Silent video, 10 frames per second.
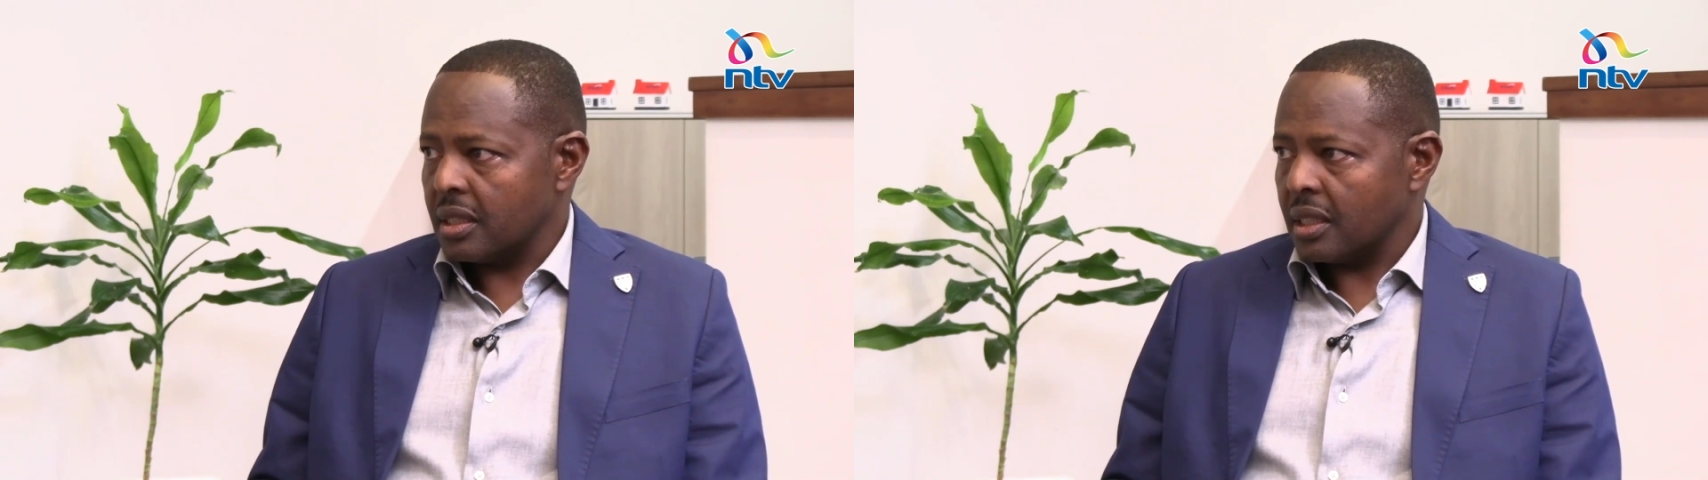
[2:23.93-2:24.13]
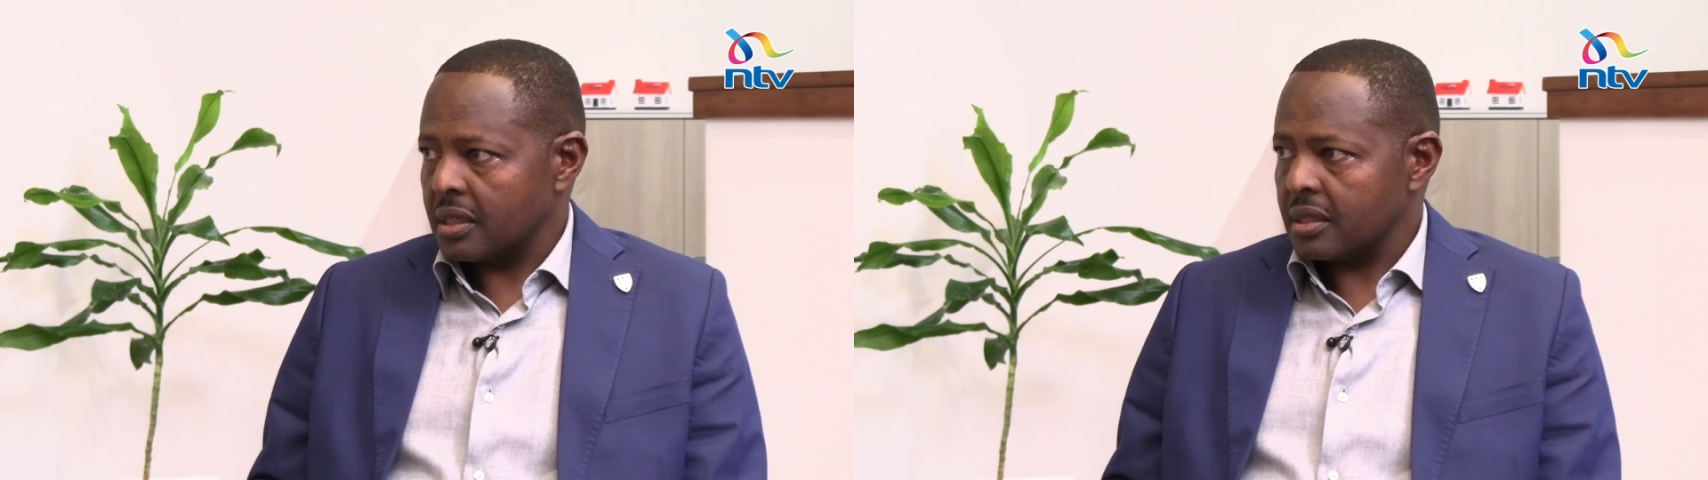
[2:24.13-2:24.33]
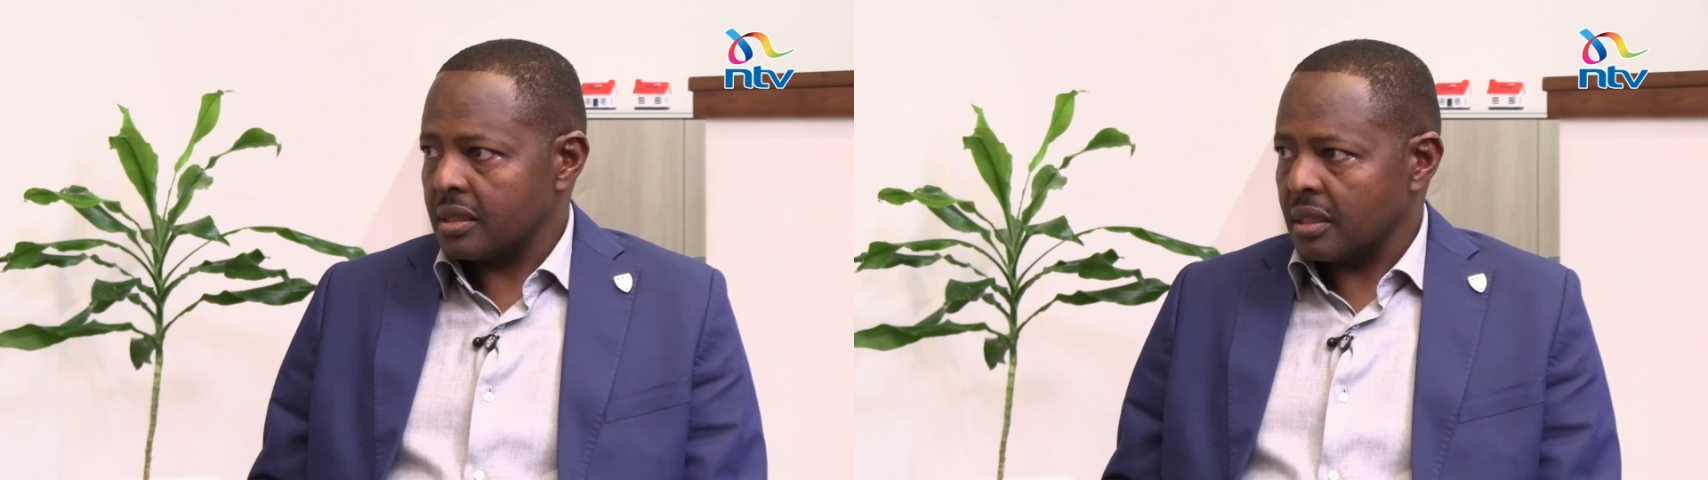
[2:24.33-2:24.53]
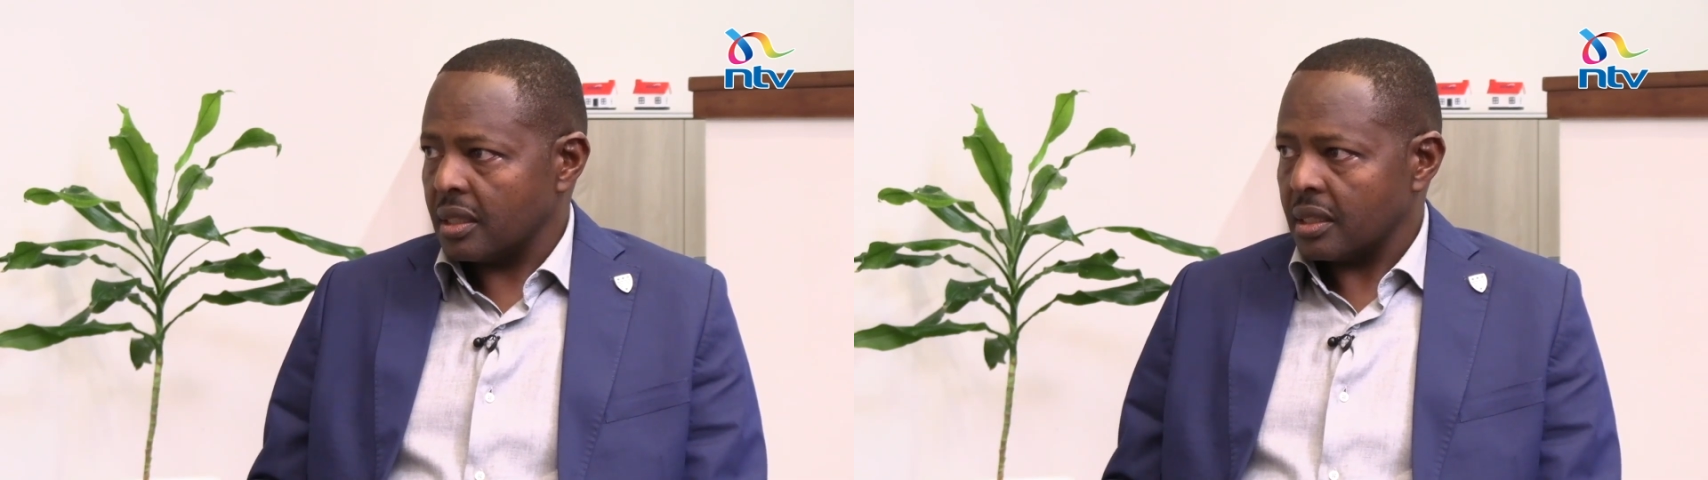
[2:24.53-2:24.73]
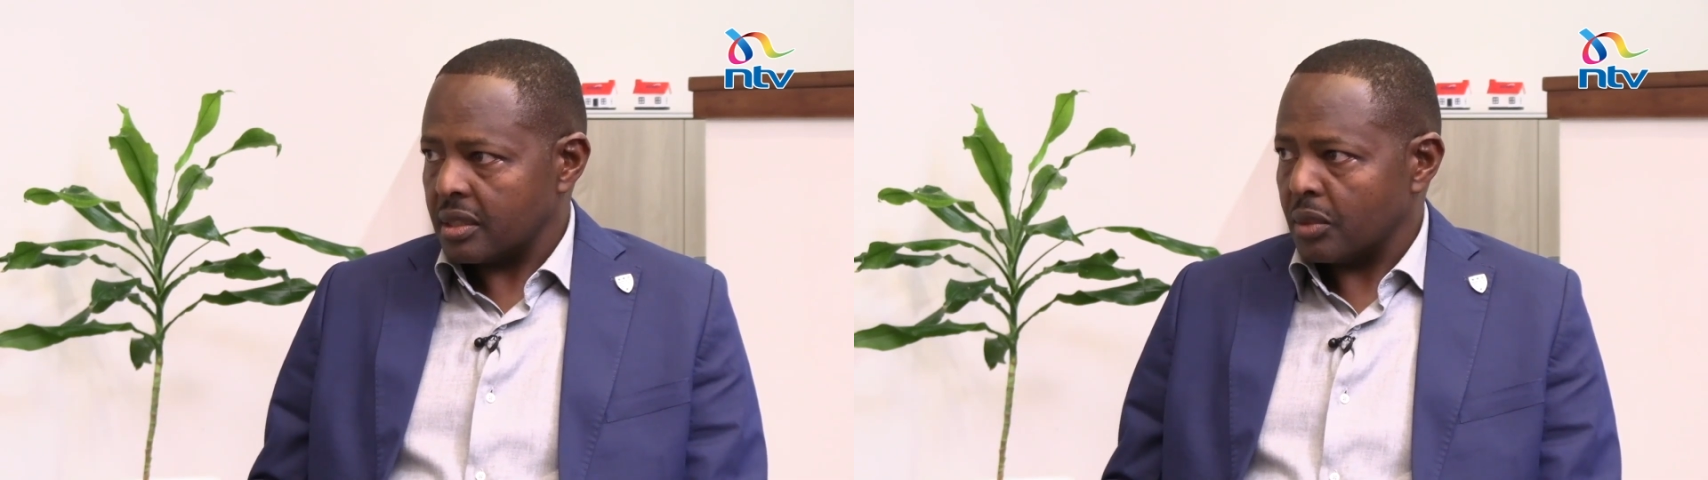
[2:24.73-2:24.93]
and that's
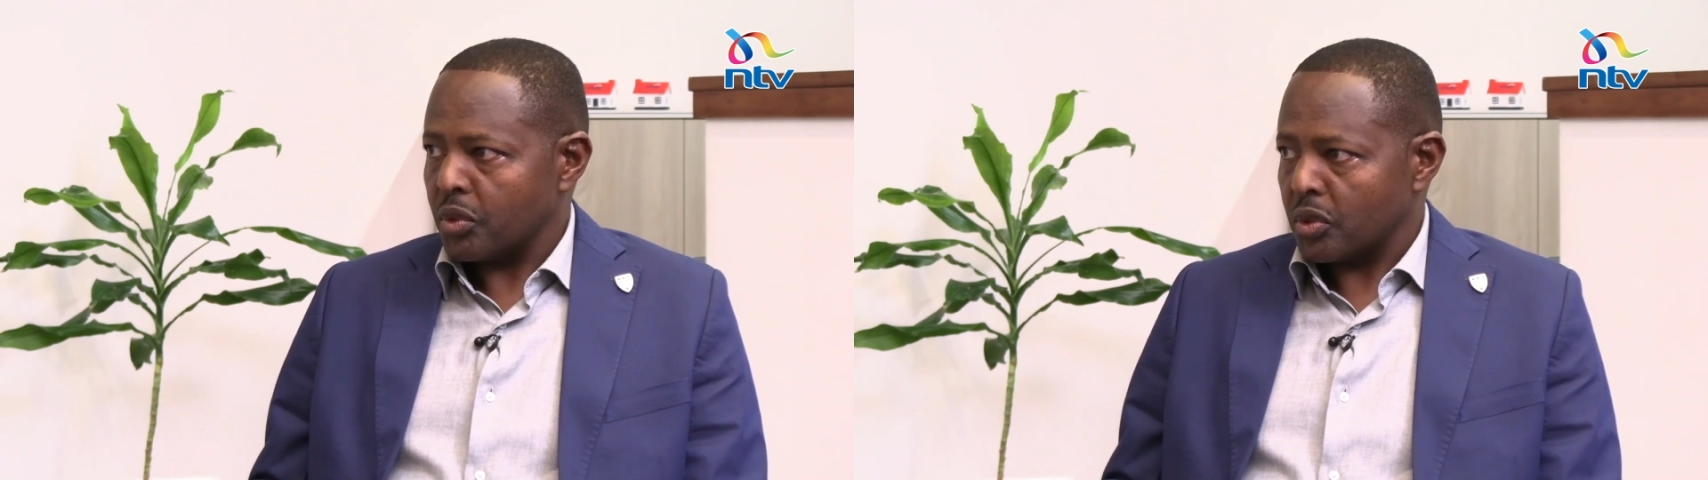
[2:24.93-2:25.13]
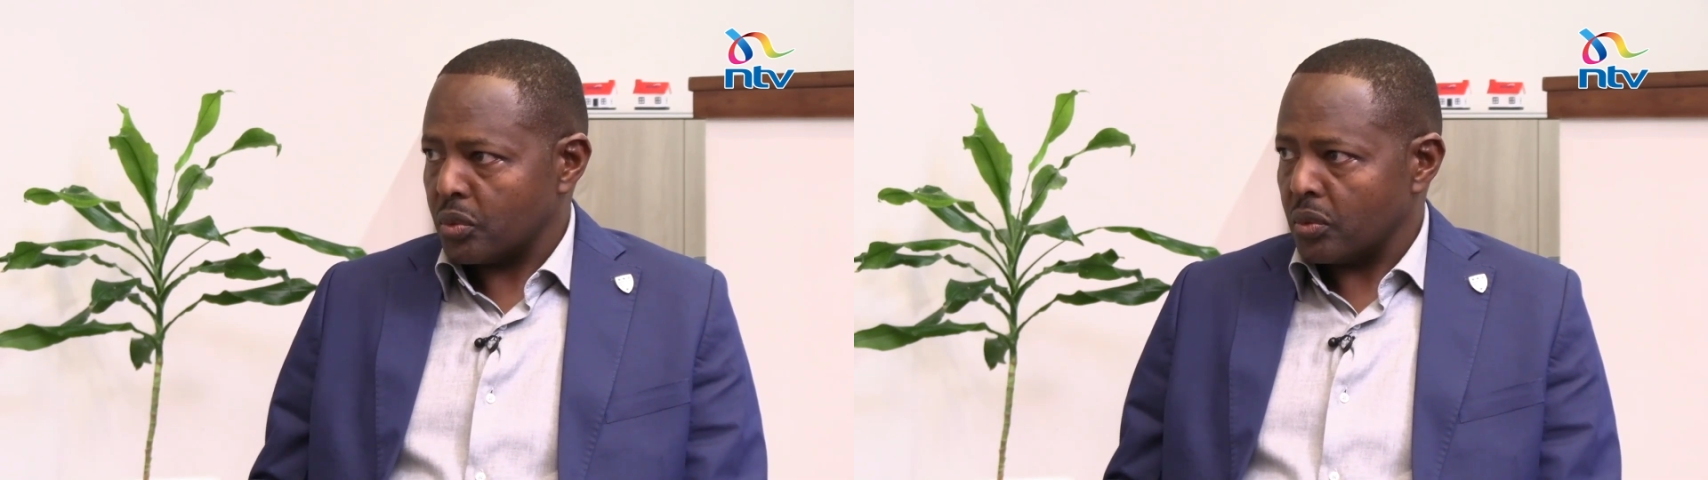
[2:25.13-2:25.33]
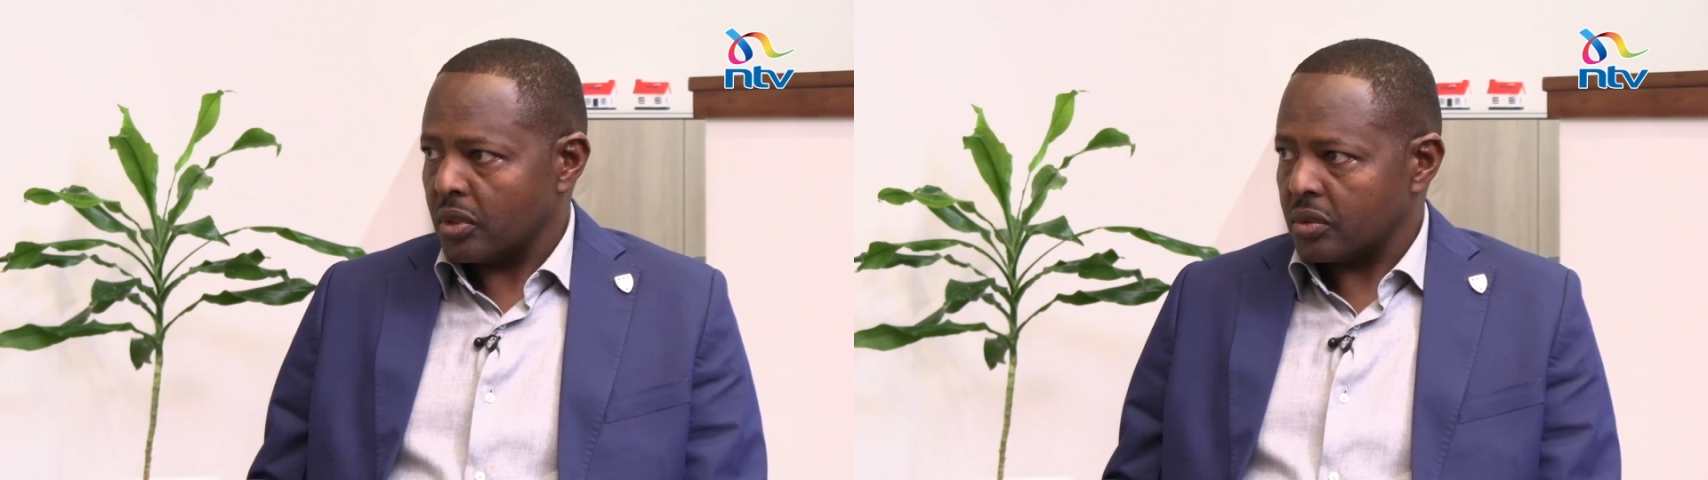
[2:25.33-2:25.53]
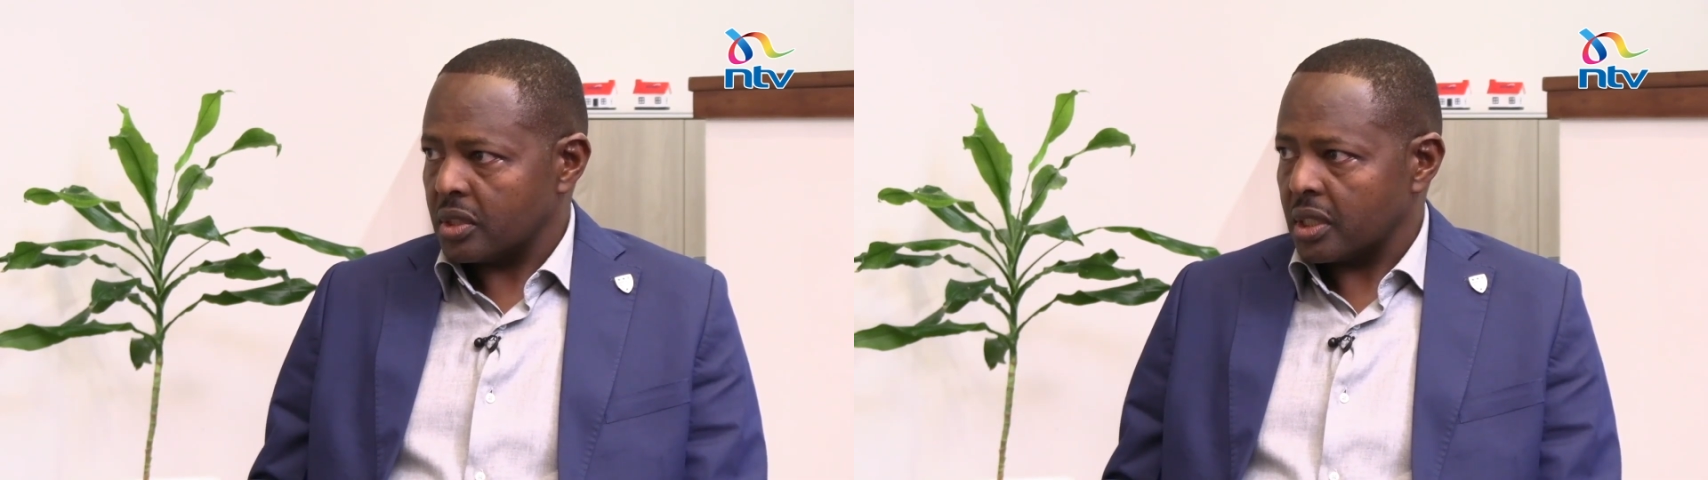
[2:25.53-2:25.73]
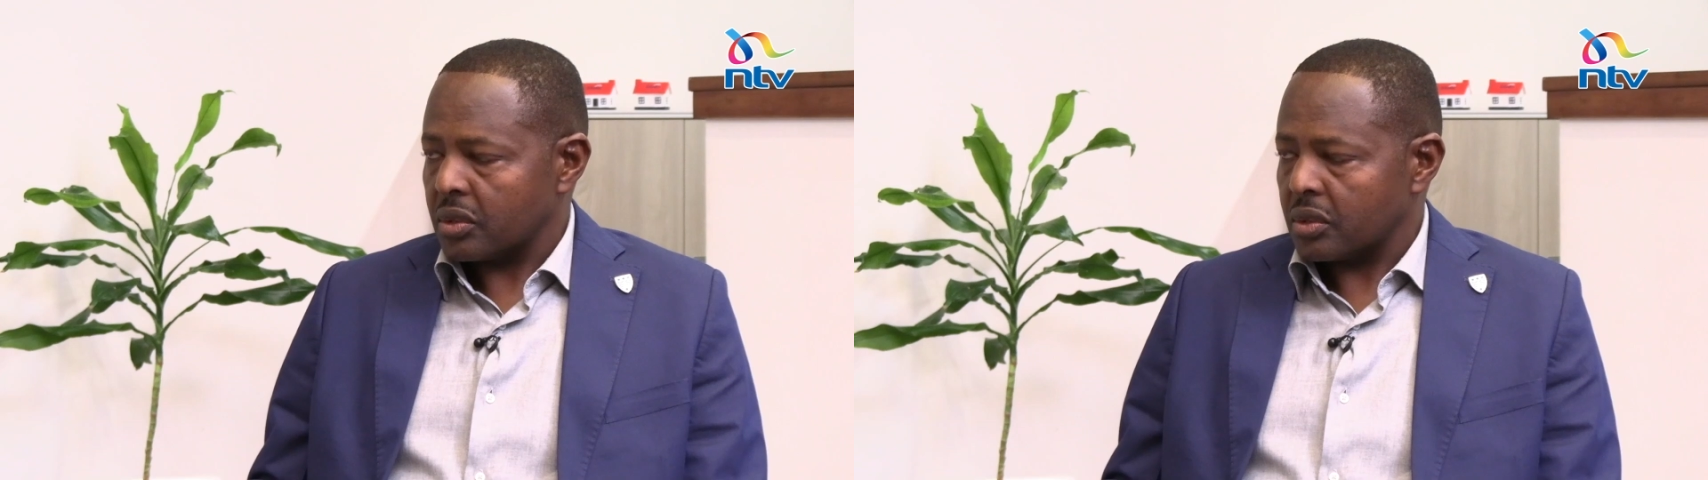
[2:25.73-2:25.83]
the approach we want to take.